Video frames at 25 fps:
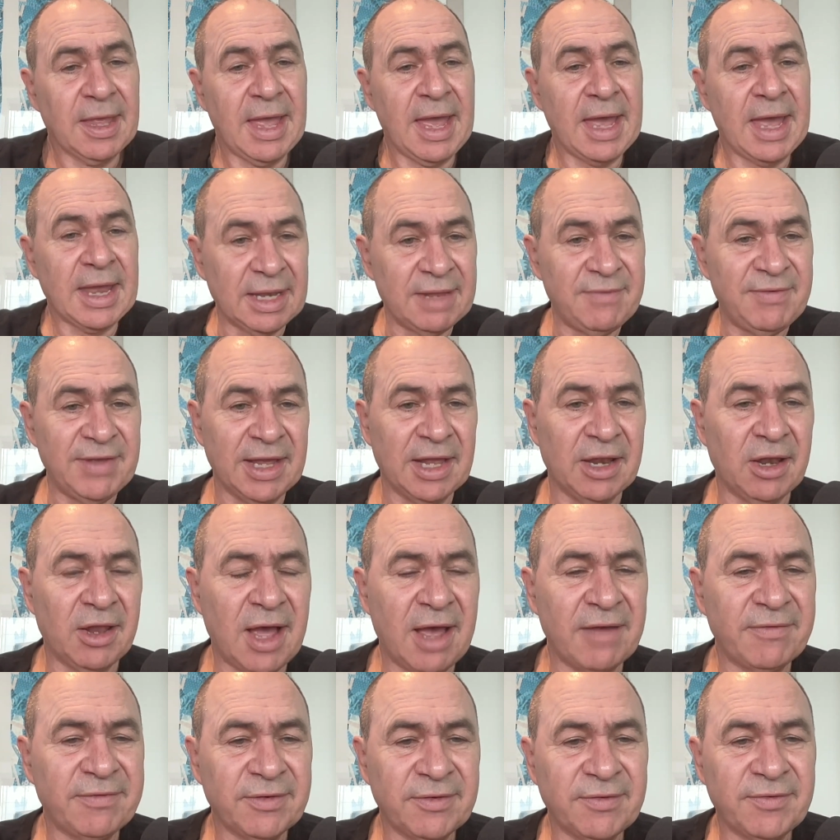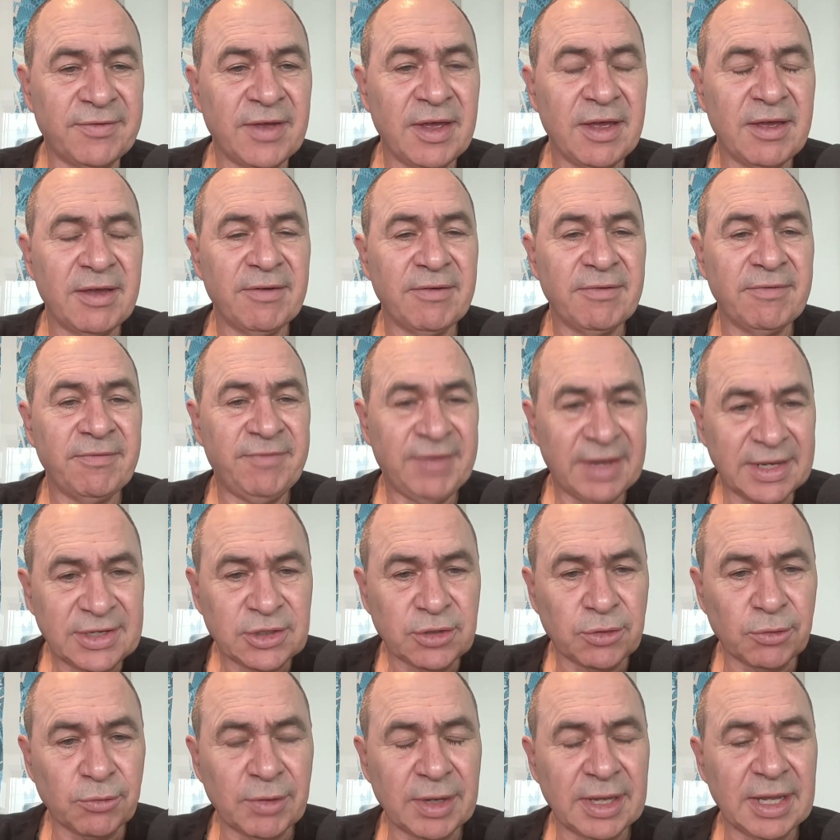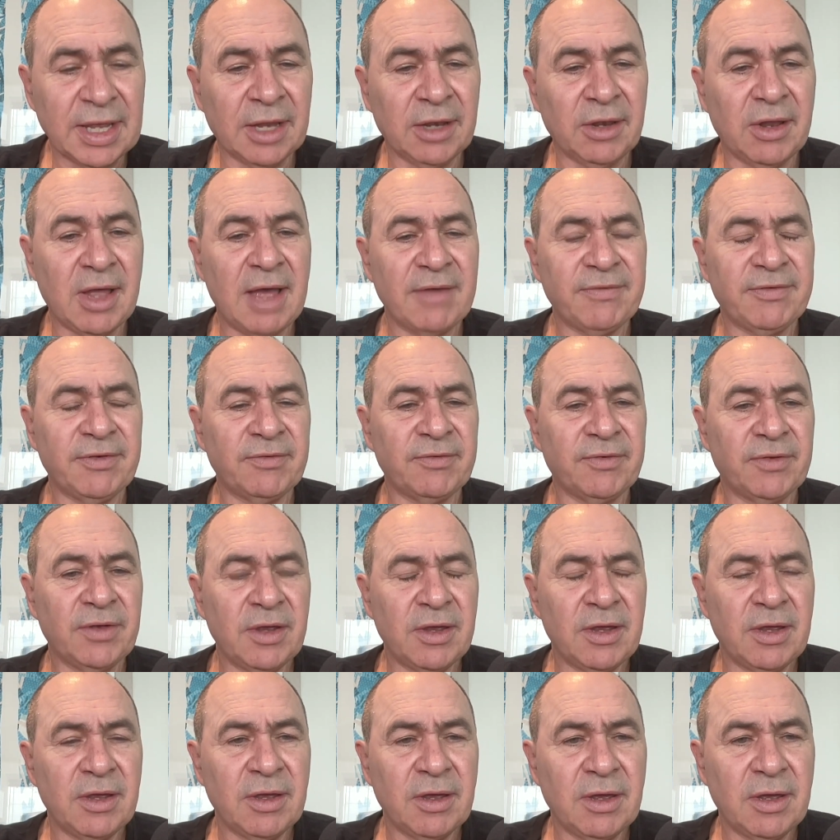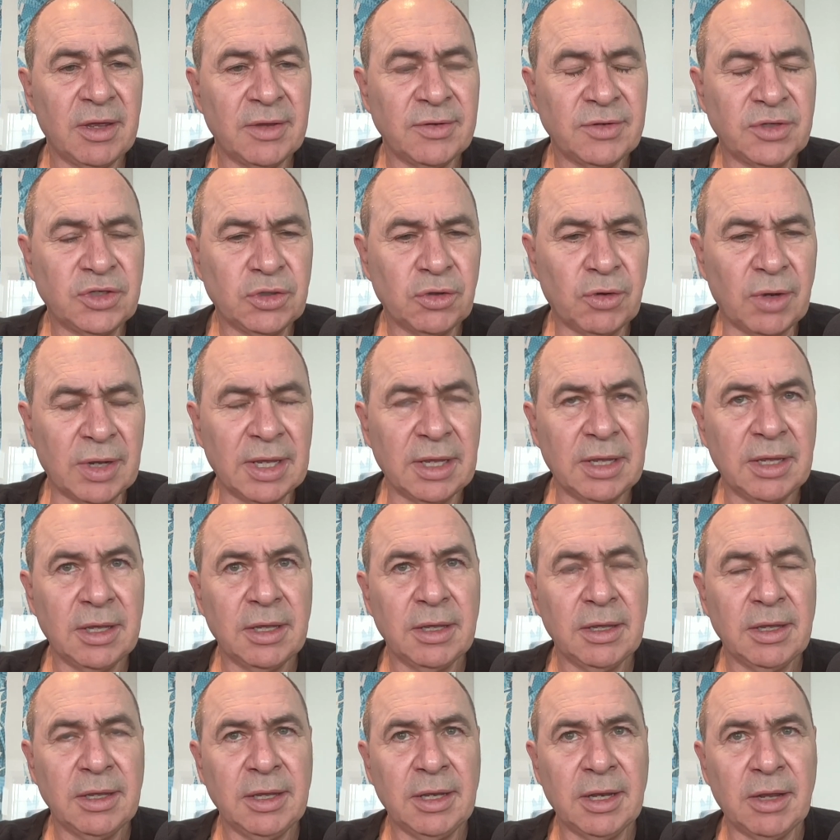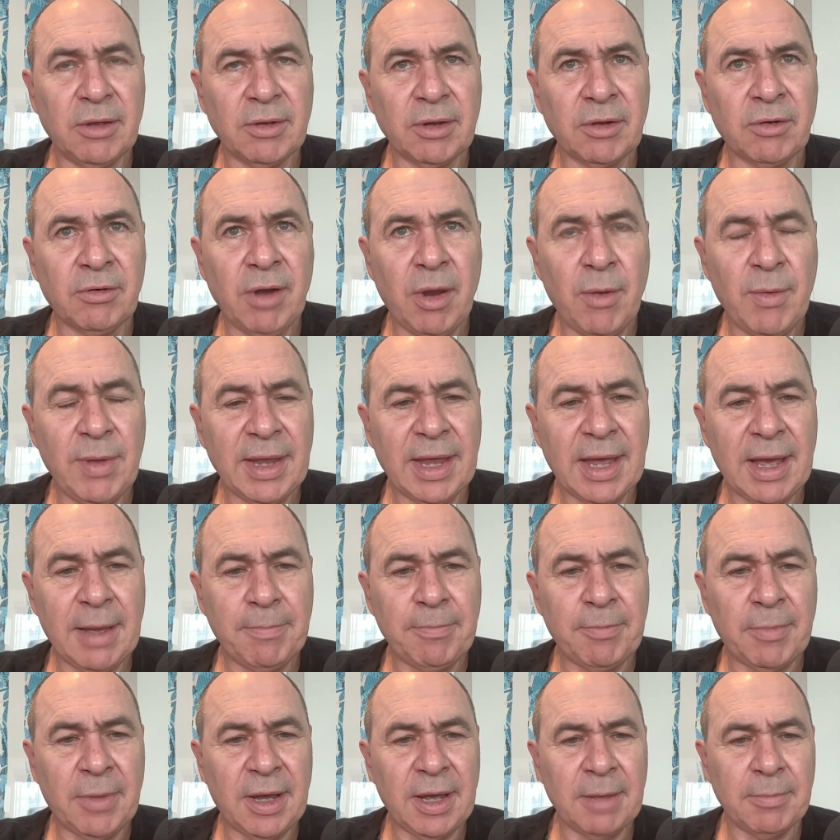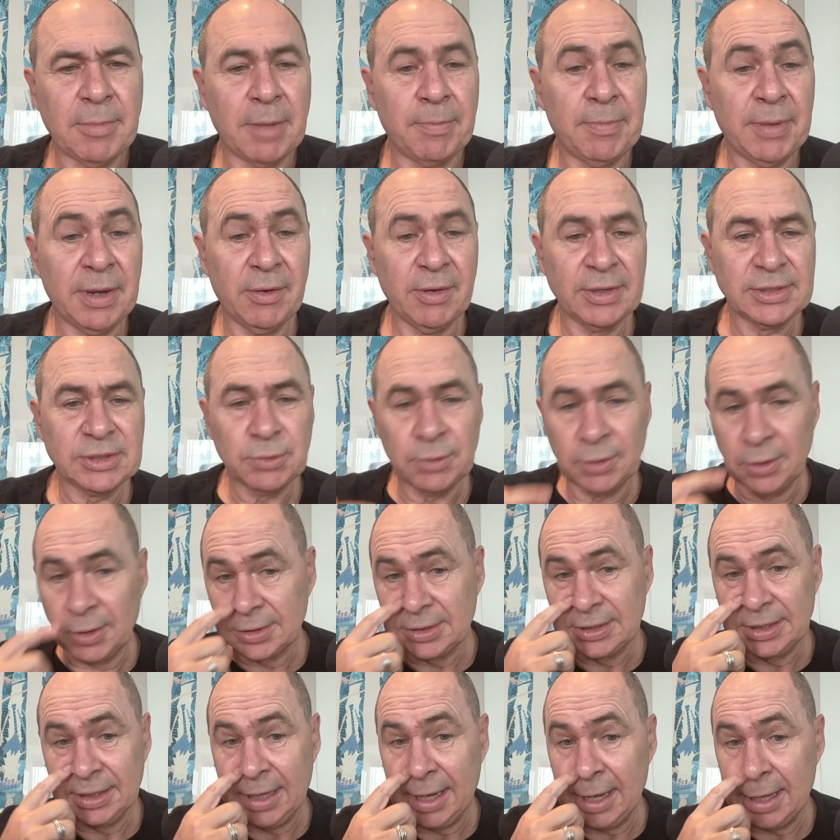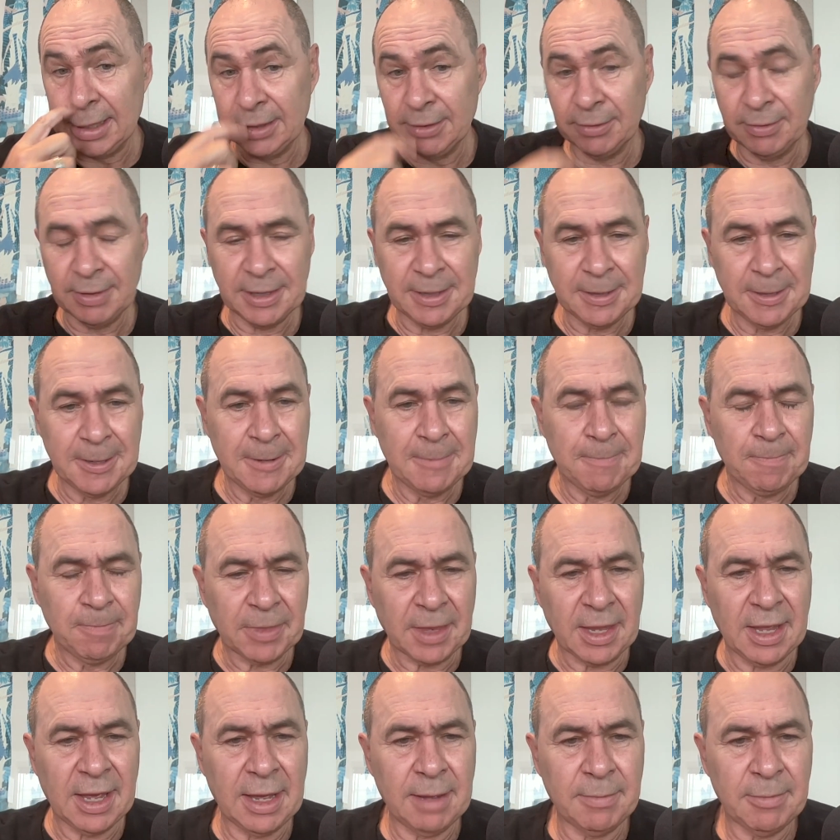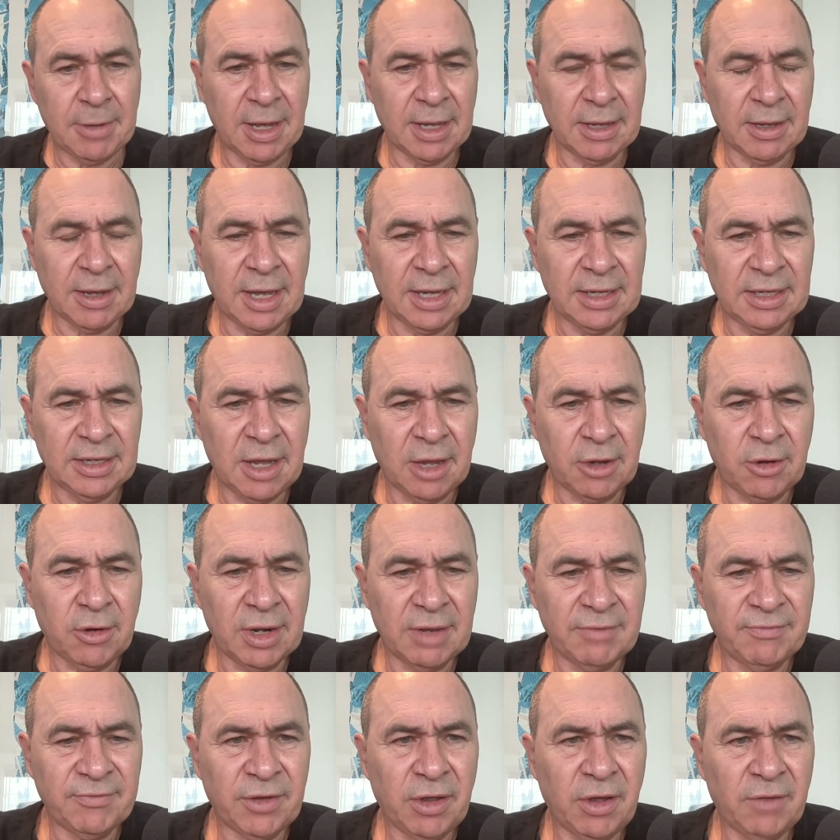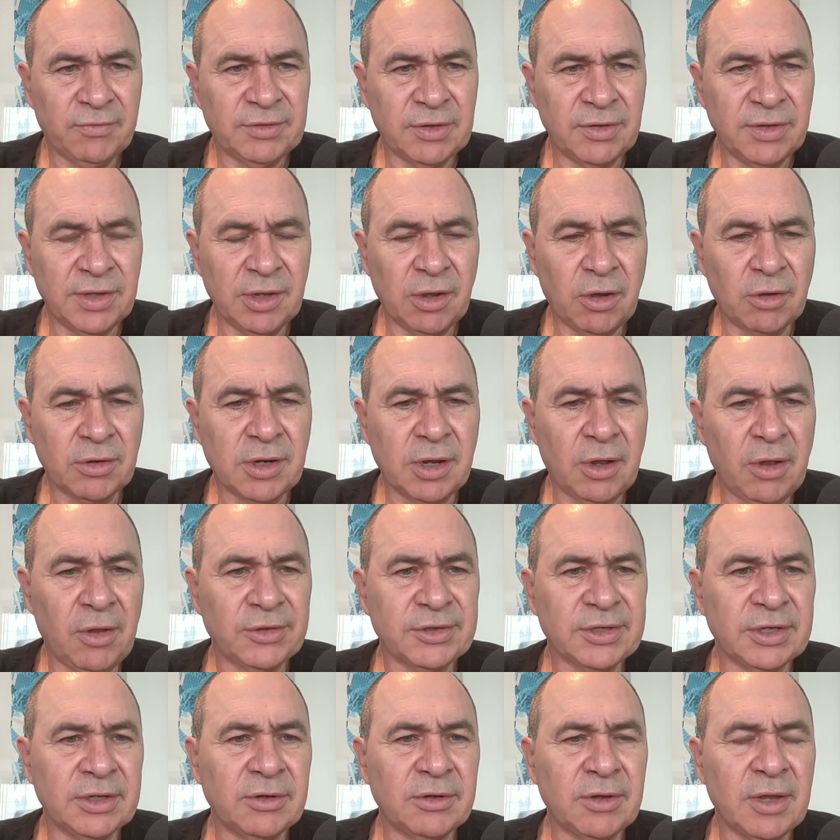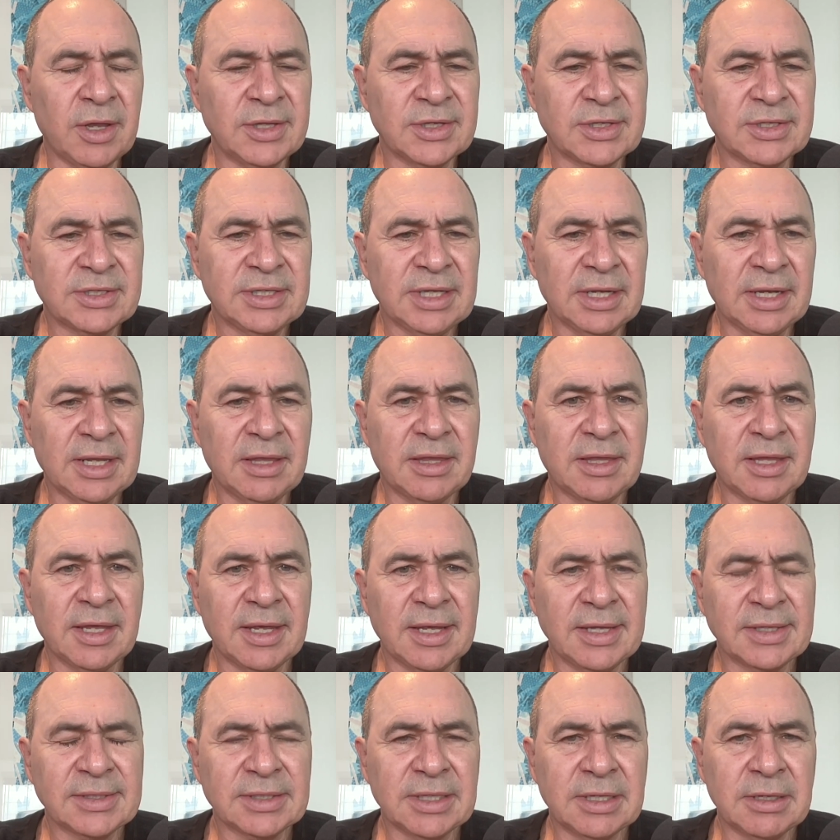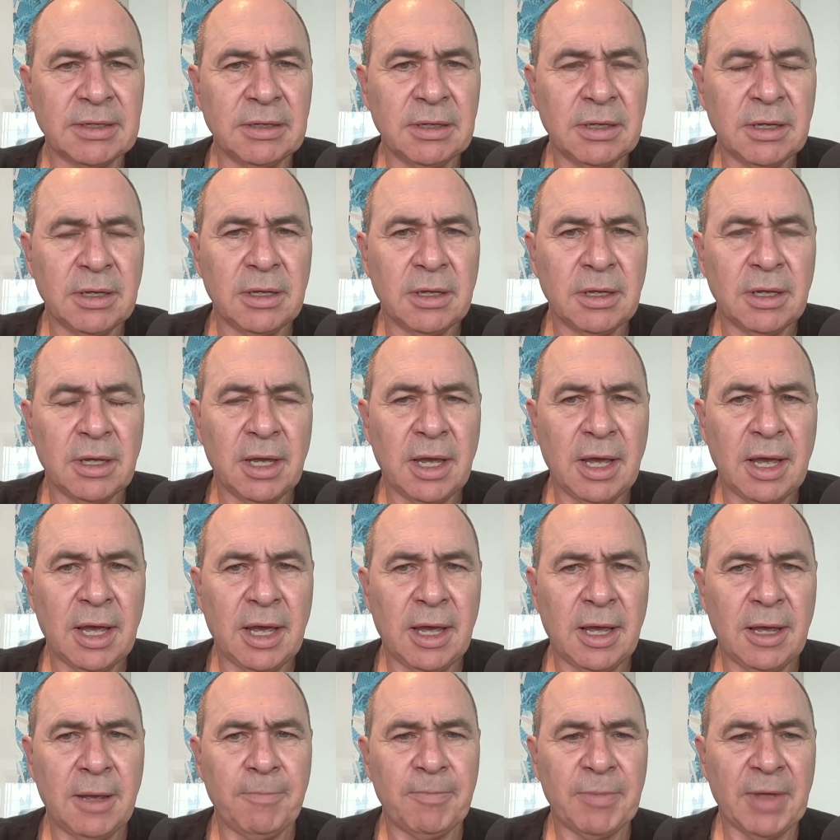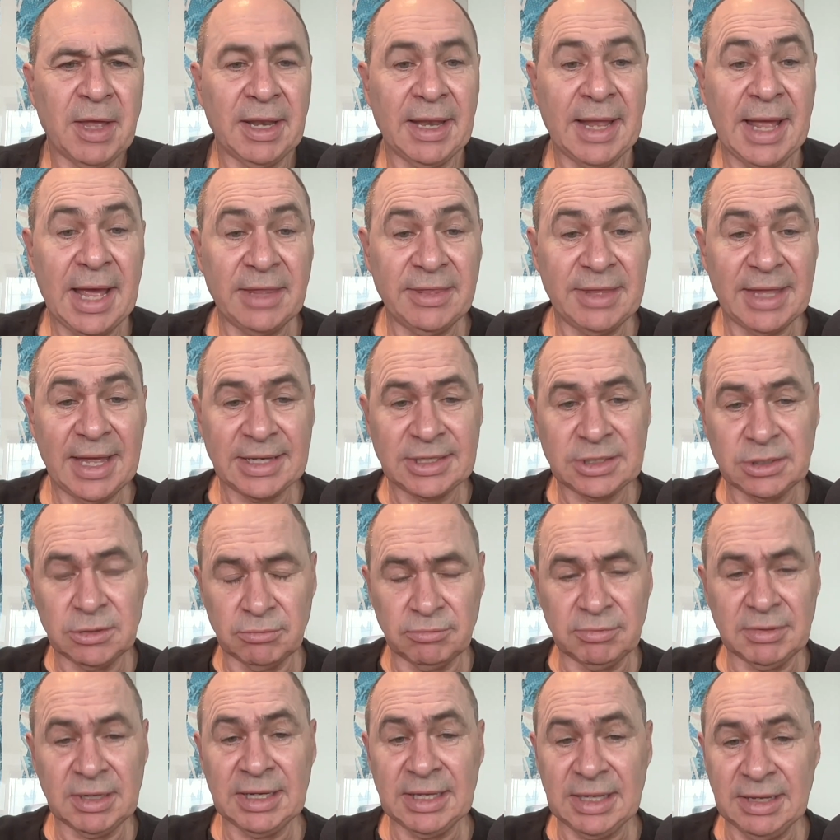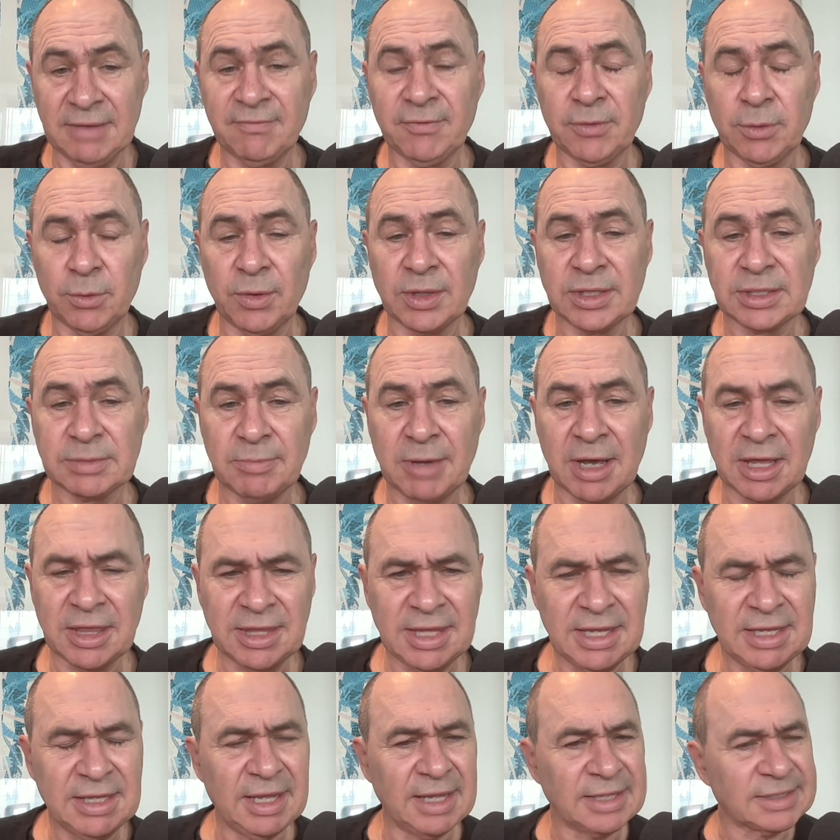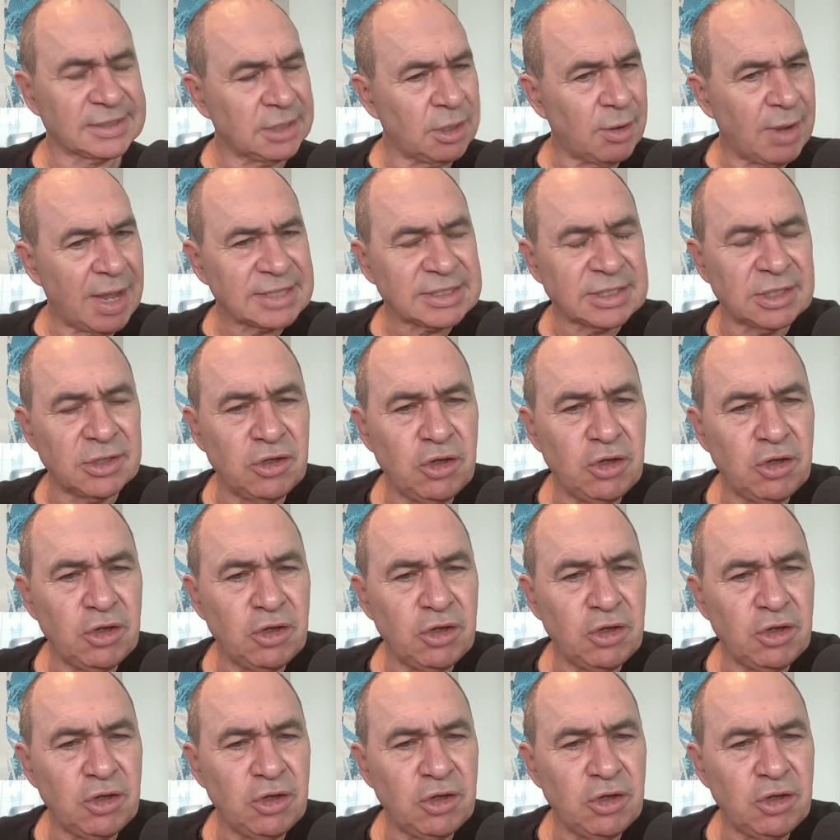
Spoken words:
and living a life of victory, a life of joy. You know, growing up, my parents were not together, and I got involved in the occult and silly things, and allowed that to really influence my thinking. So as a